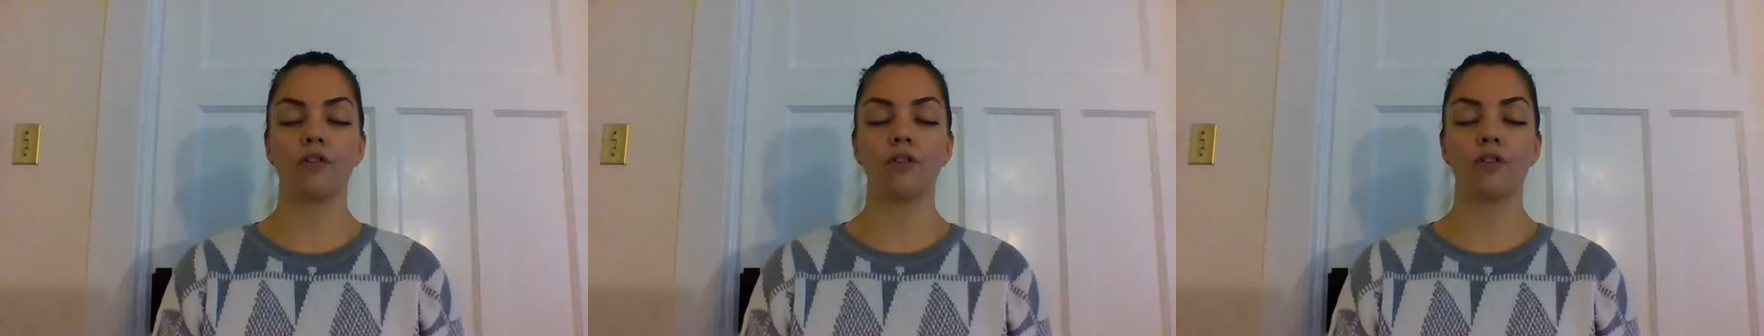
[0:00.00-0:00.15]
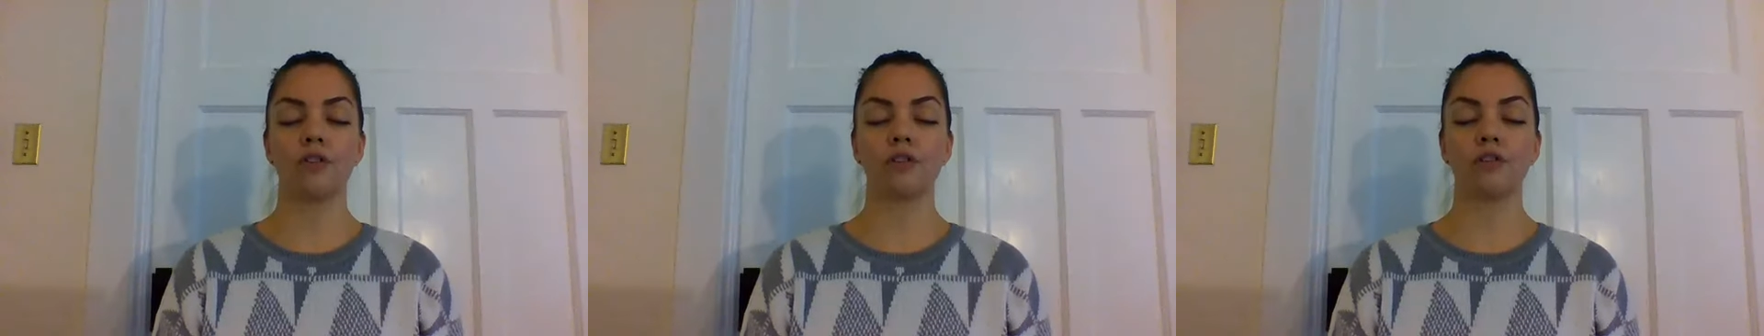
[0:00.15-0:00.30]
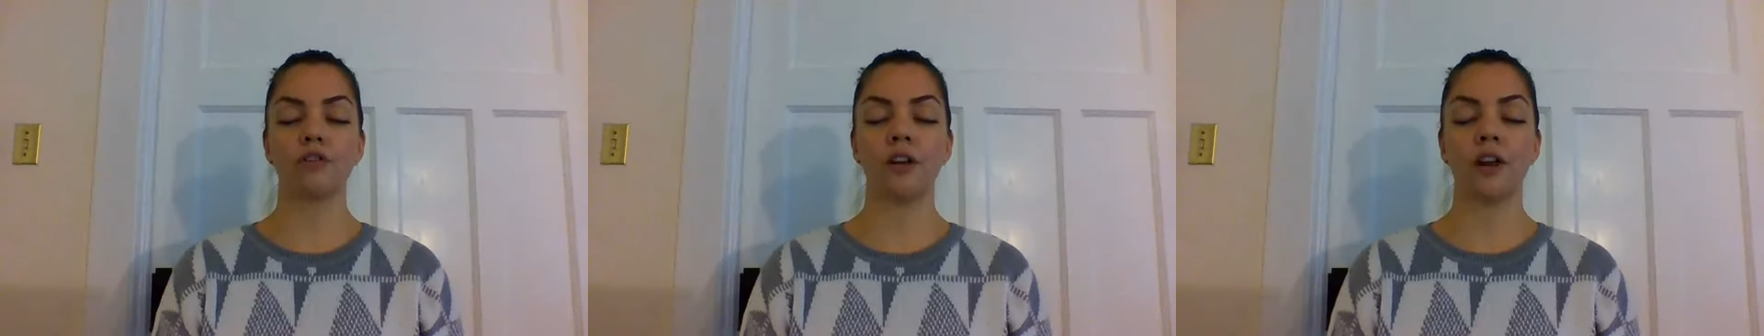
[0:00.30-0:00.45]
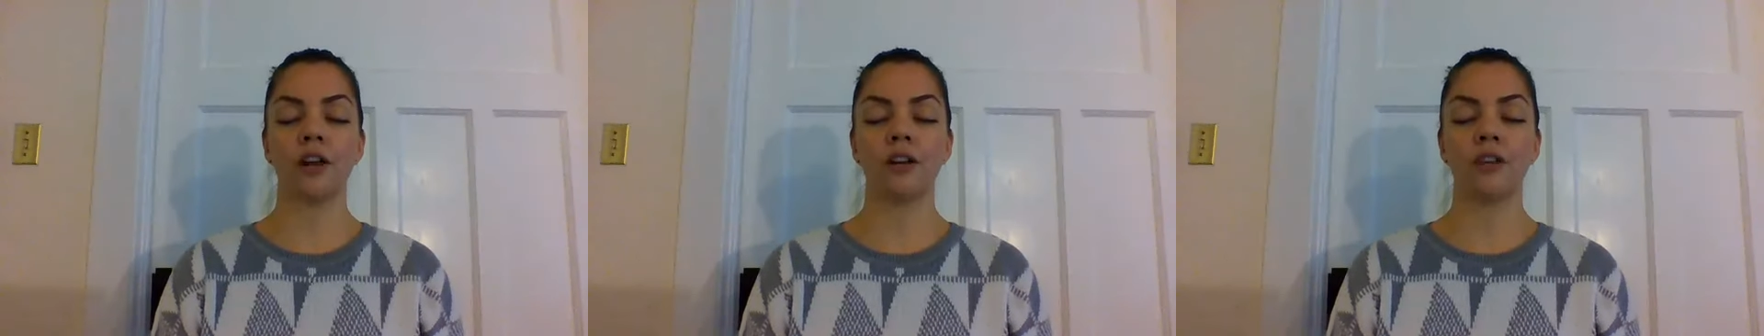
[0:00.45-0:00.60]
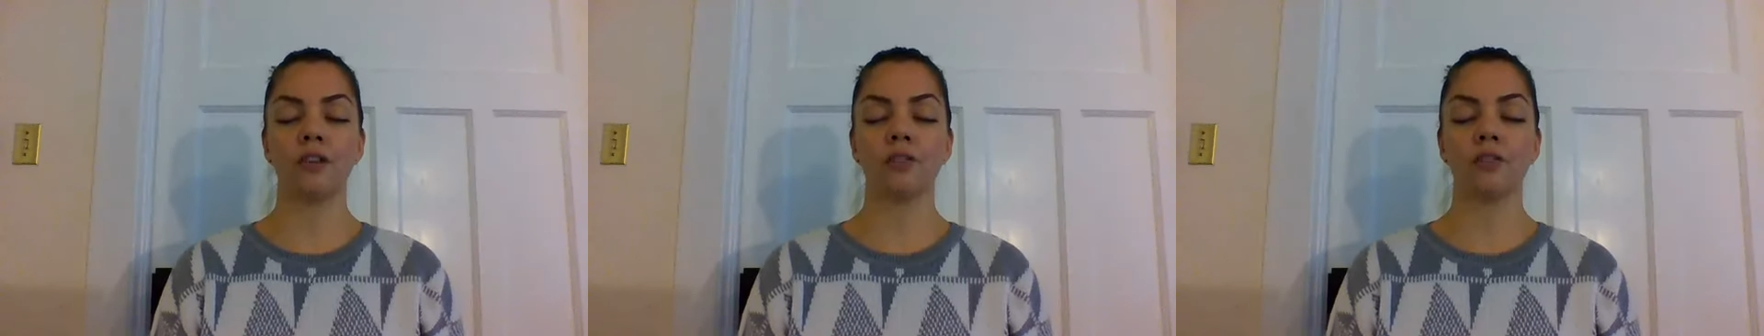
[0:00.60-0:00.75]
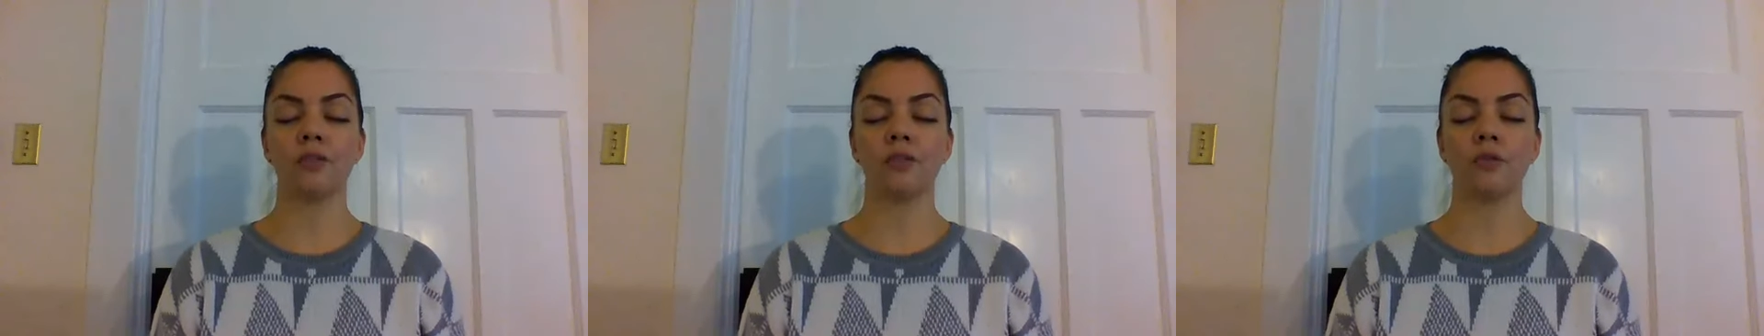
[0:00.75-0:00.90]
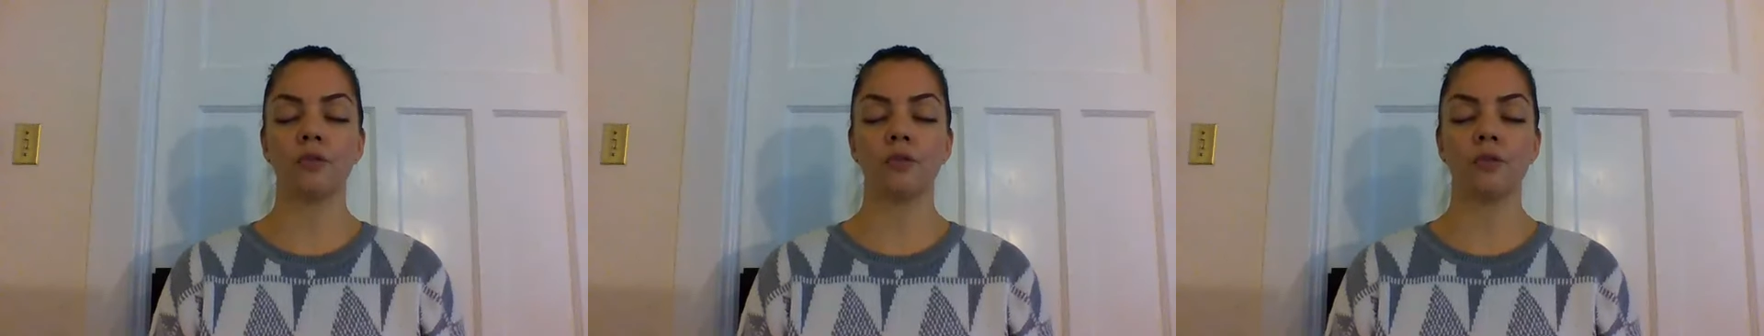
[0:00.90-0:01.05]
or if you're
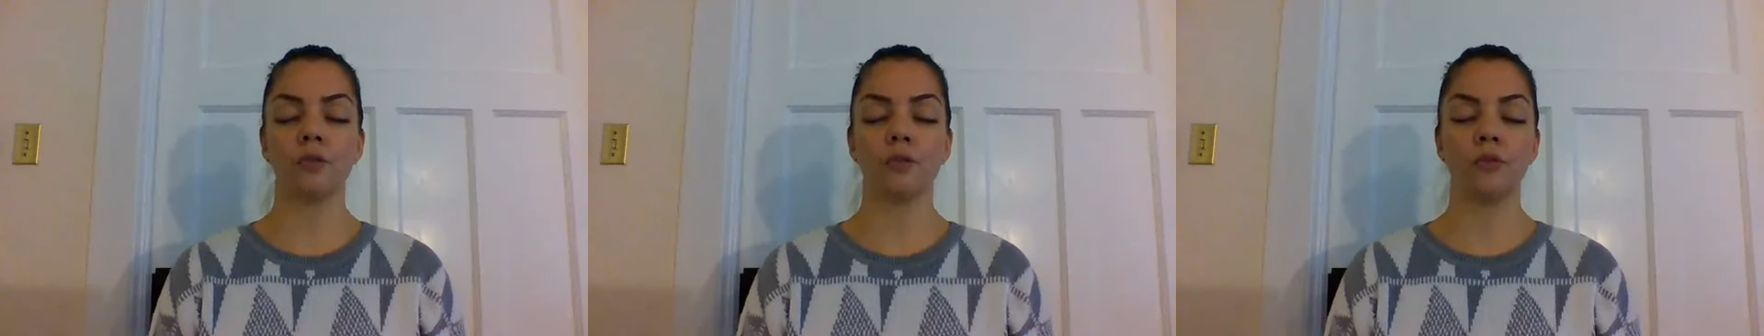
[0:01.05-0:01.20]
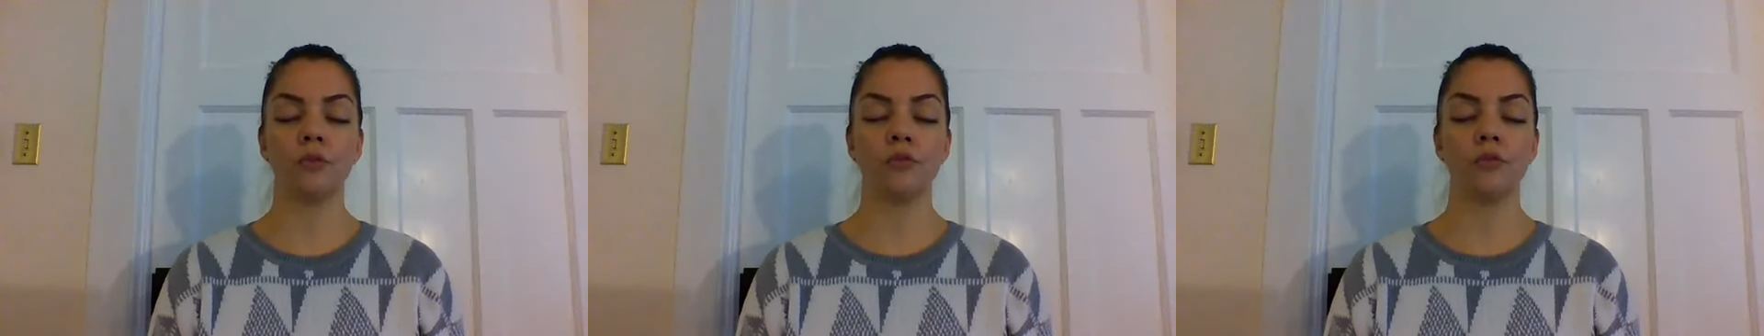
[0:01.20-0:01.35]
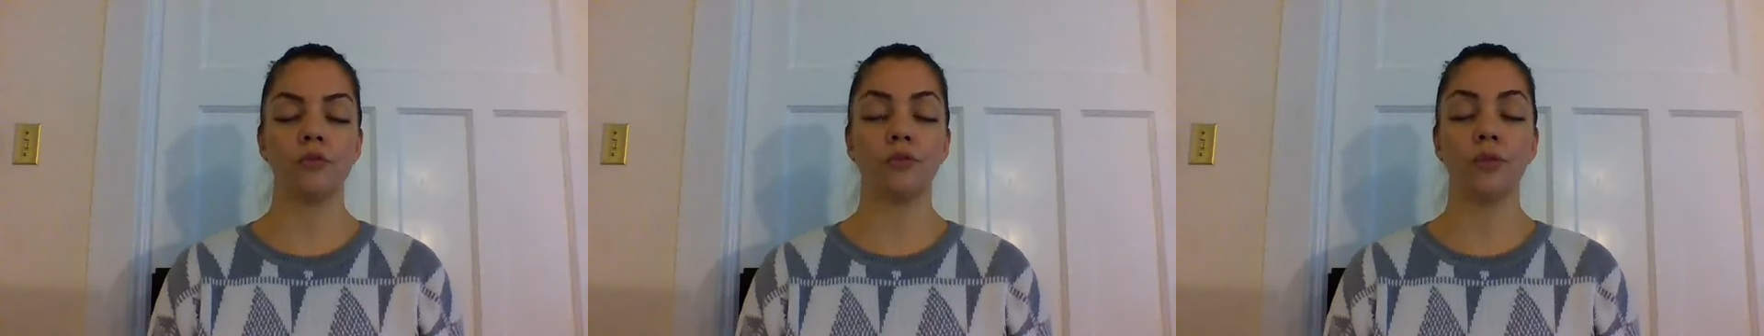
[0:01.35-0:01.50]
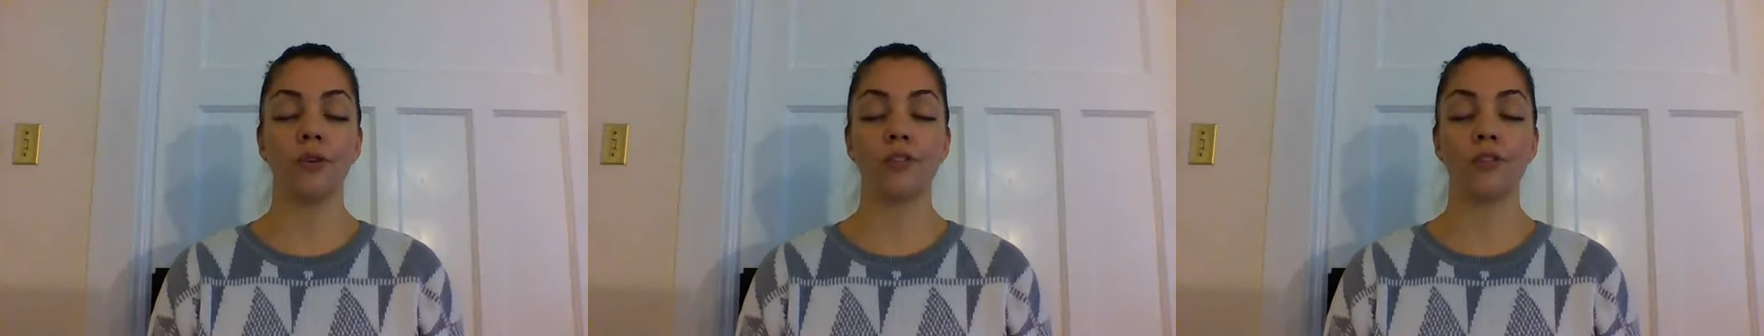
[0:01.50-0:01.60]
trying to